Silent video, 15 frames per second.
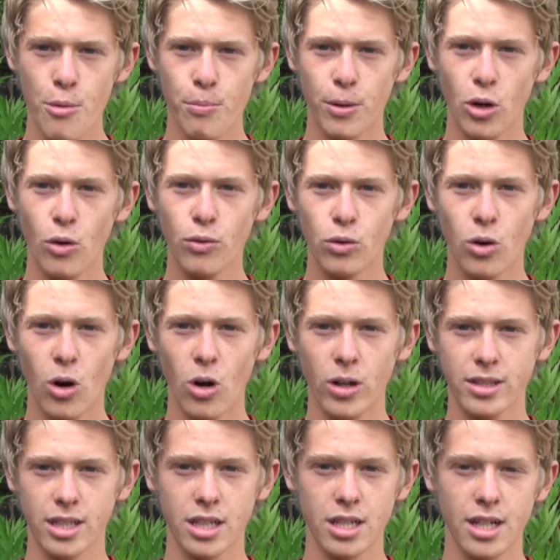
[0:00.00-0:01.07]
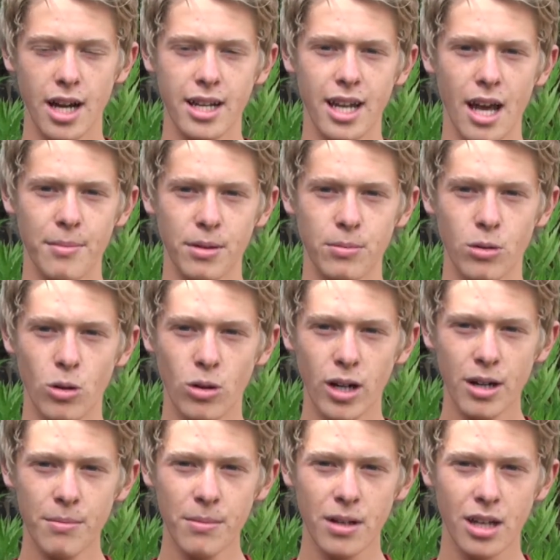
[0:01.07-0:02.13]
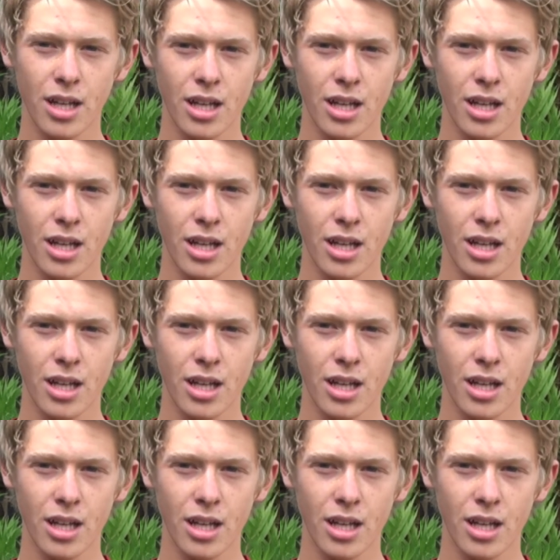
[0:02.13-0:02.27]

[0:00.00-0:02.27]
But overall, it's such a dynamic program.